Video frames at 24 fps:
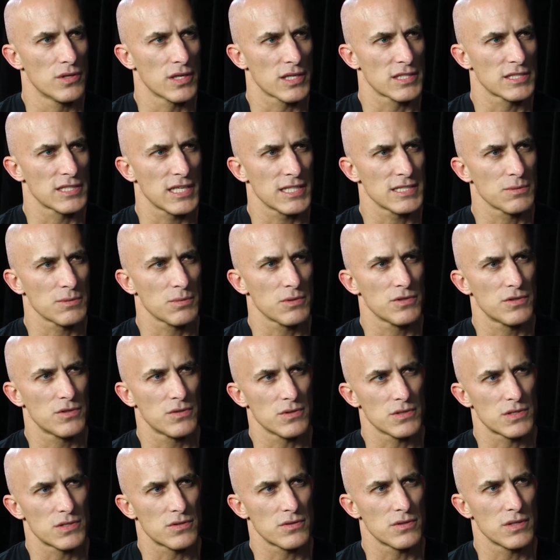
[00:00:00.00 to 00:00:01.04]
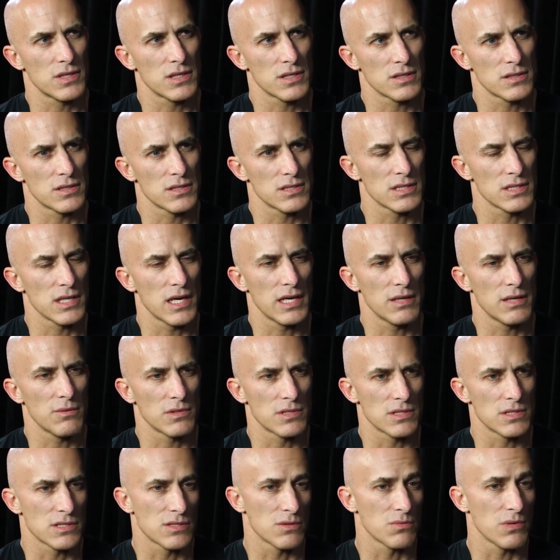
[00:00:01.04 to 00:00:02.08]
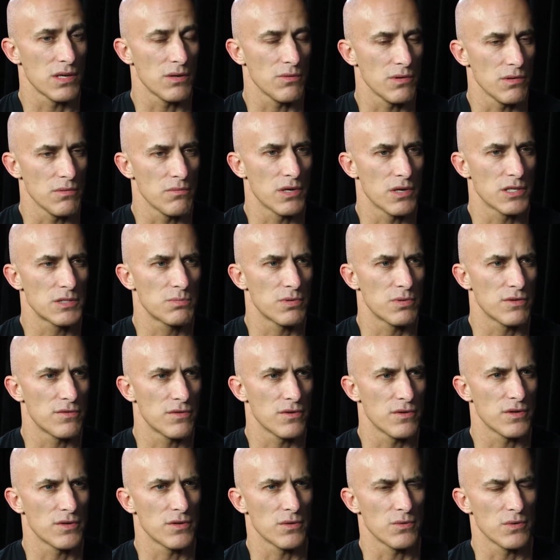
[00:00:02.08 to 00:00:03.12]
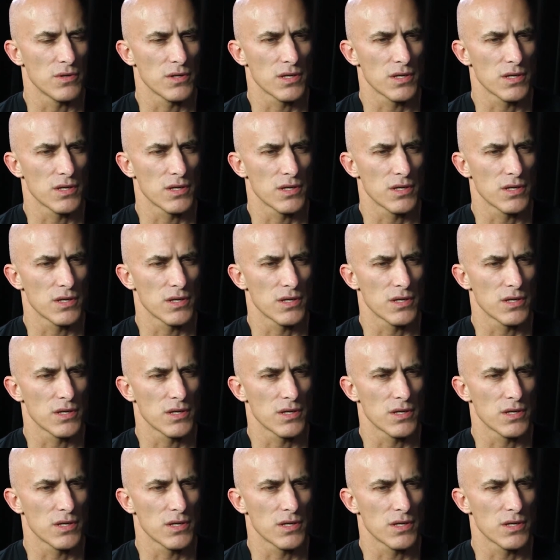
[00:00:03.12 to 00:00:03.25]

accessible to us during design, which is the way we much prefer to